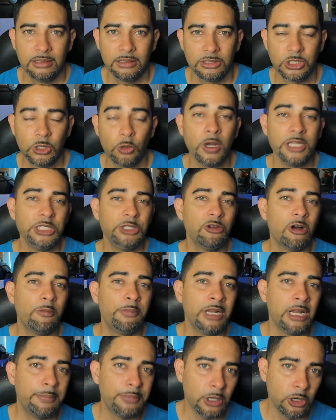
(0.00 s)
So once you
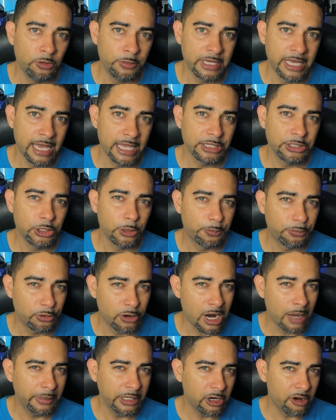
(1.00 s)
open up OBS, you're
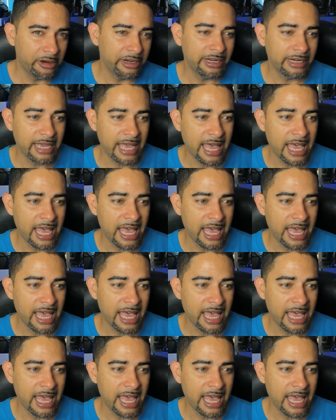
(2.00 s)
probably already gonna